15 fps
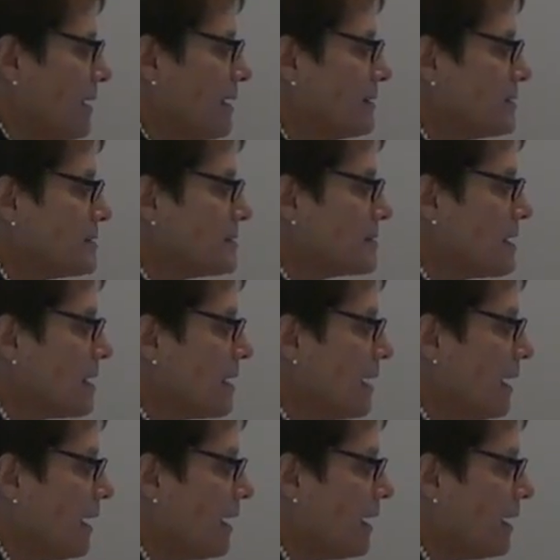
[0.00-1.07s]
is
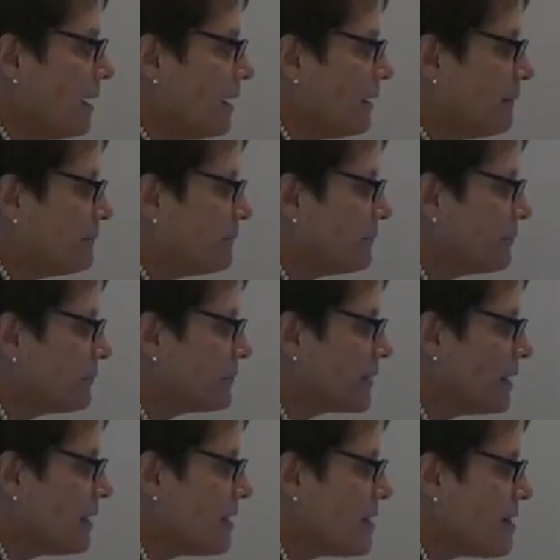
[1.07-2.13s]
um,
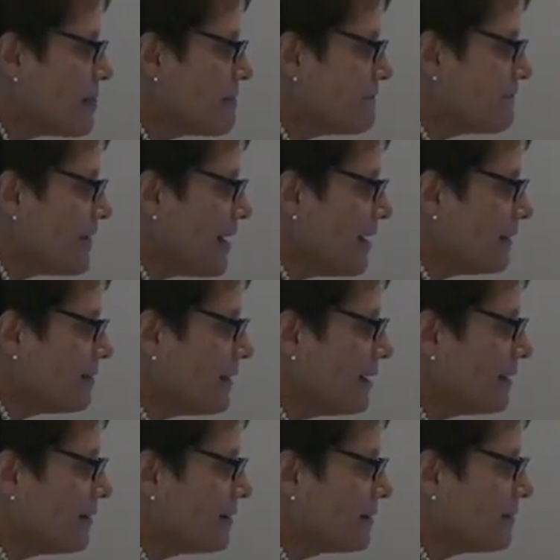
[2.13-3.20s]
the fact
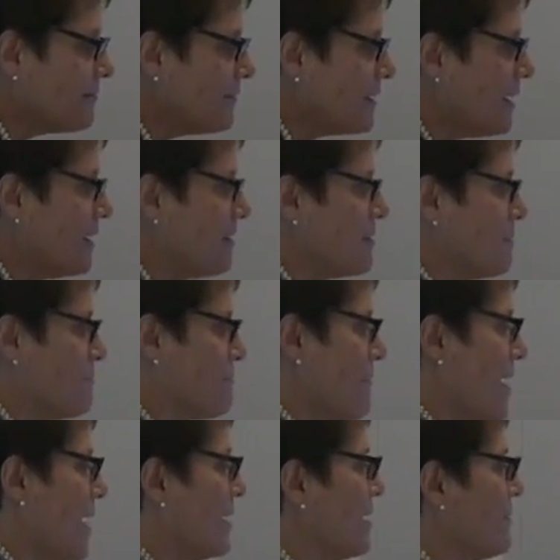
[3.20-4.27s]
that kind of the
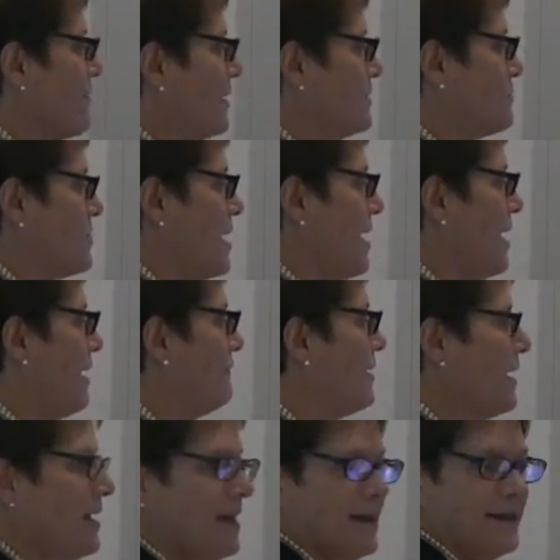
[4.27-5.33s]
bragging rights we
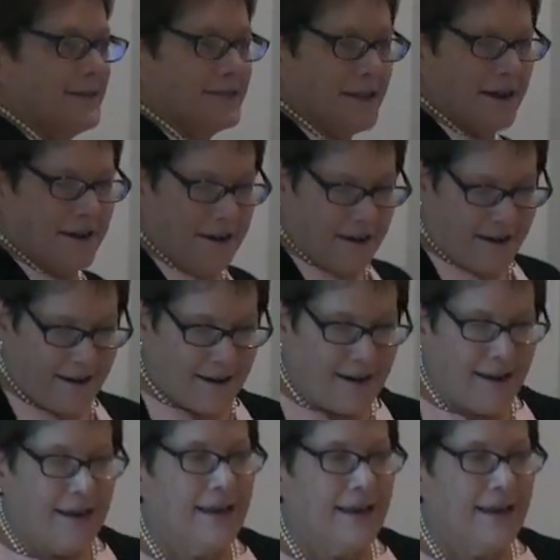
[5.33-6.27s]
have is that